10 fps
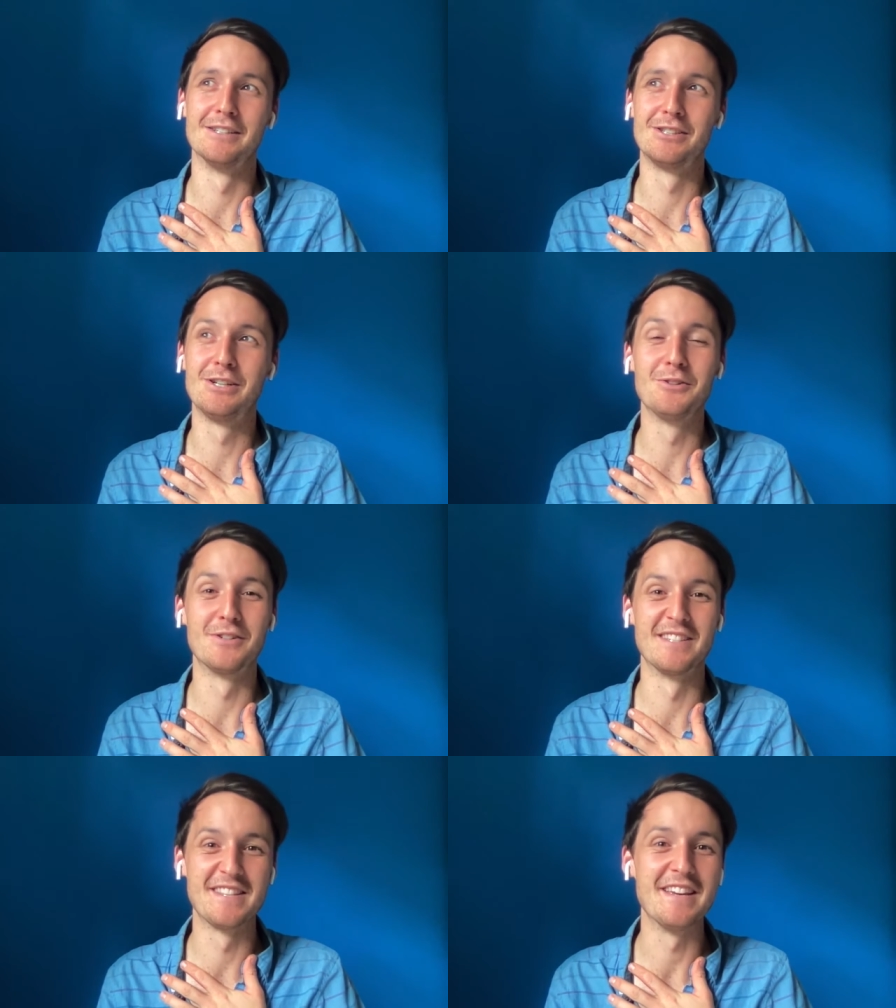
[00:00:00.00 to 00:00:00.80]

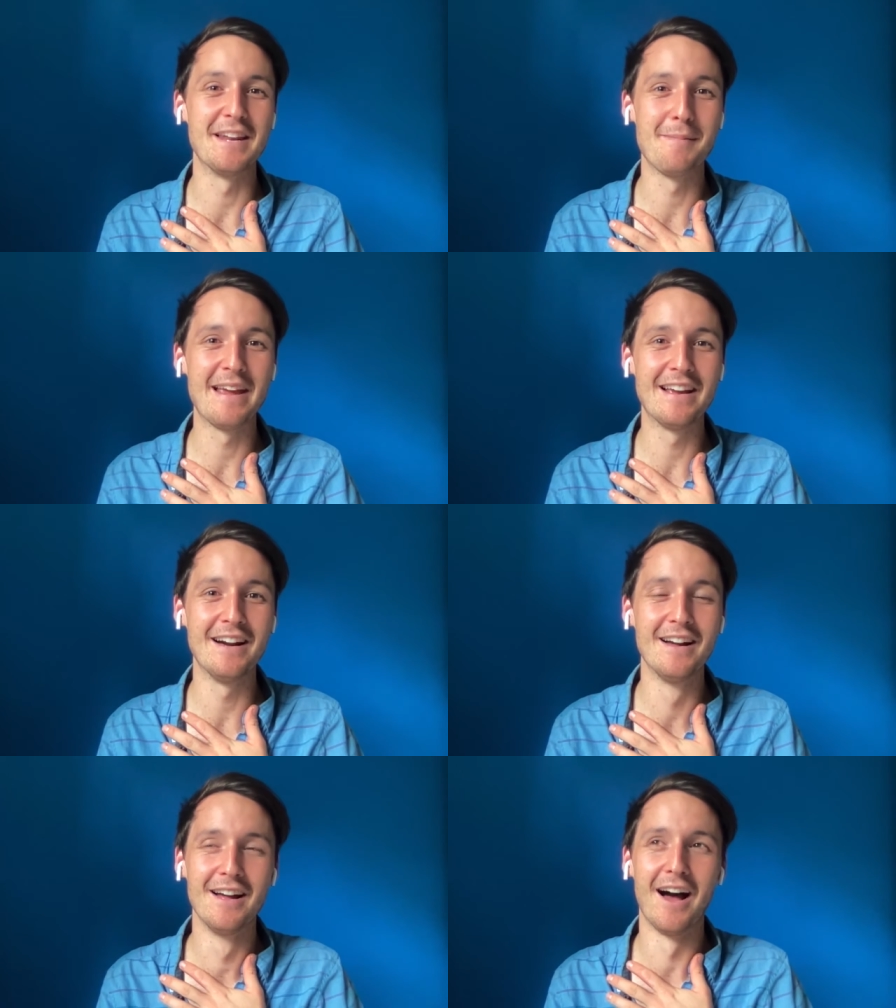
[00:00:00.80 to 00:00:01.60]
children's theatre maker.
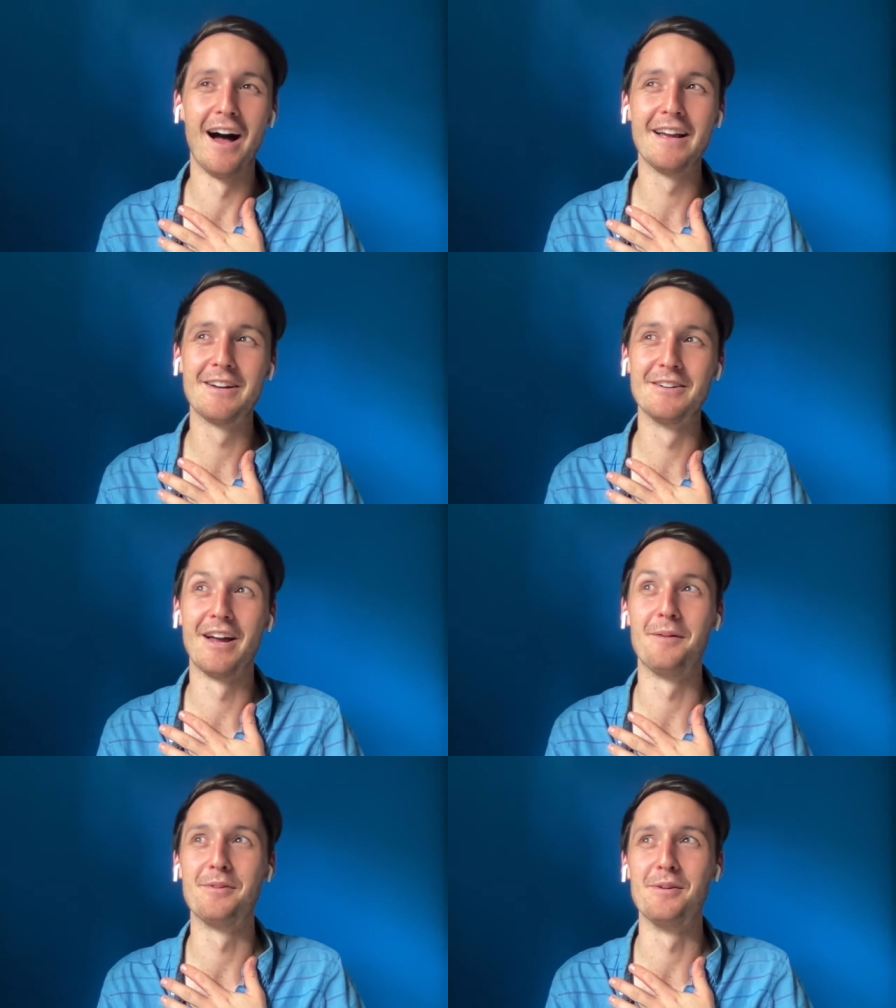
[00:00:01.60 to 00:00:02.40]
I could
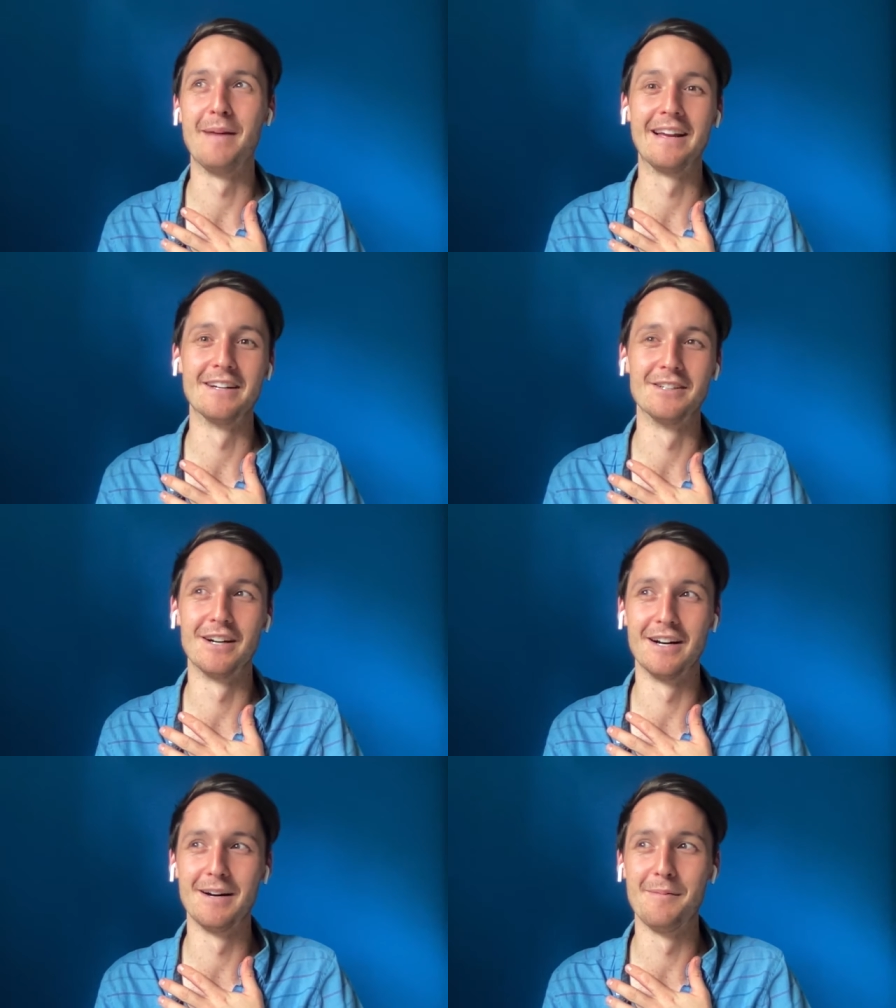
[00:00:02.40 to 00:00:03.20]
help you make
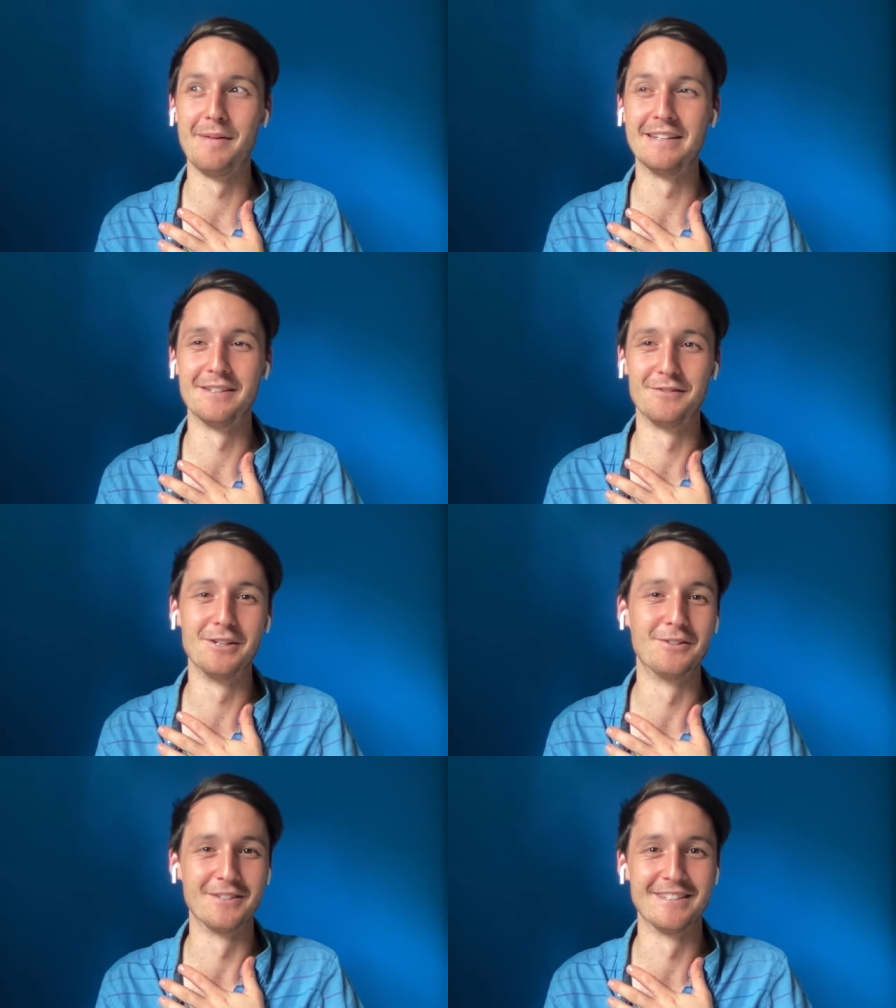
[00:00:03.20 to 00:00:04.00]
a piece of
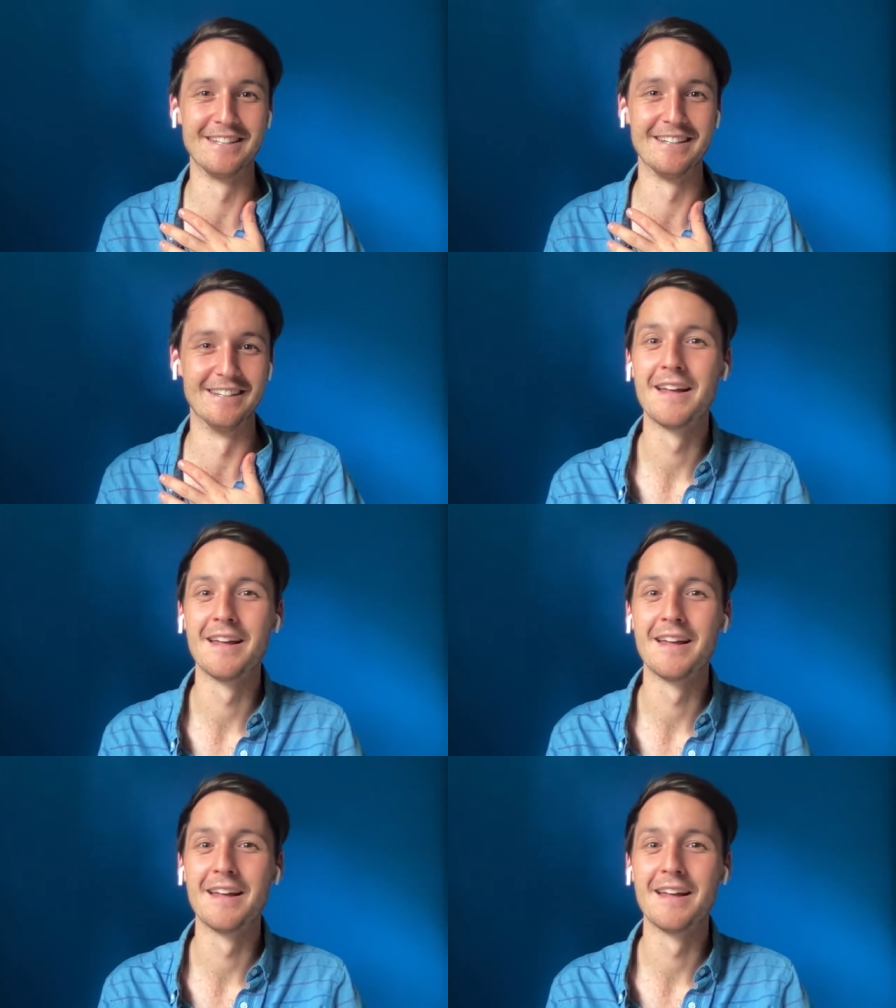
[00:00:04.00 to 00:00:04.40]
children's theatre.